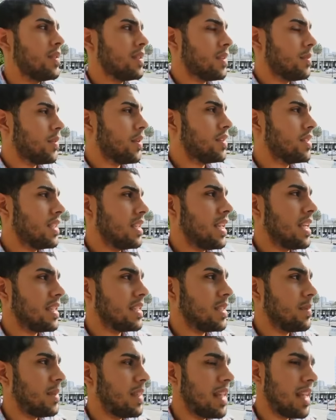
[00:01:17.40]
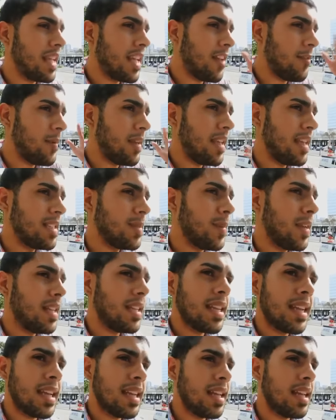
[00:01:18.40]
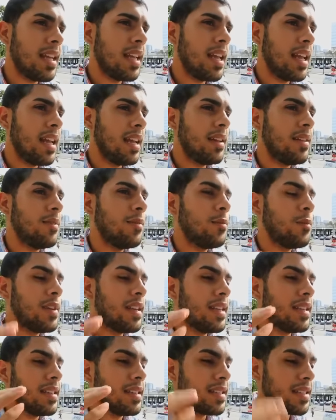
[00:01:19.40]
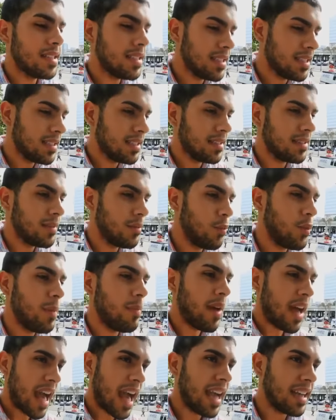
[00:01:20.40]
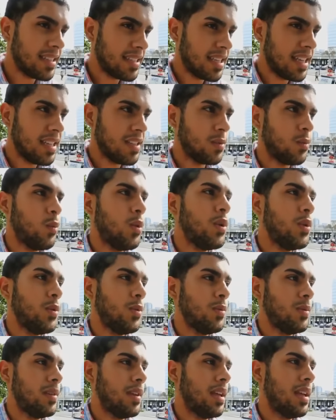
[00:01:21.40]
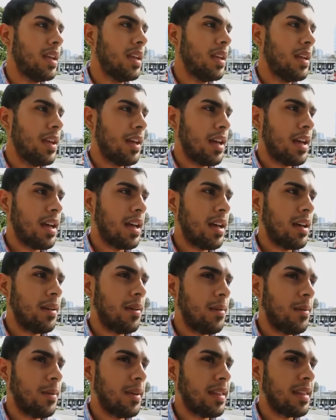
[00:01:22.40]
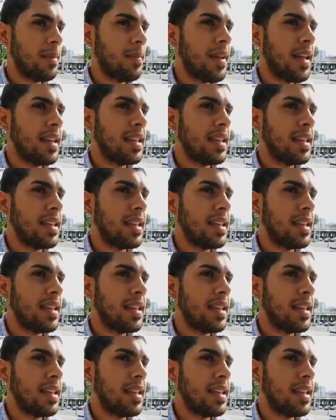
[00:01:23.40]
There was a person next to me that gave me his bandana, and we packed his wound with the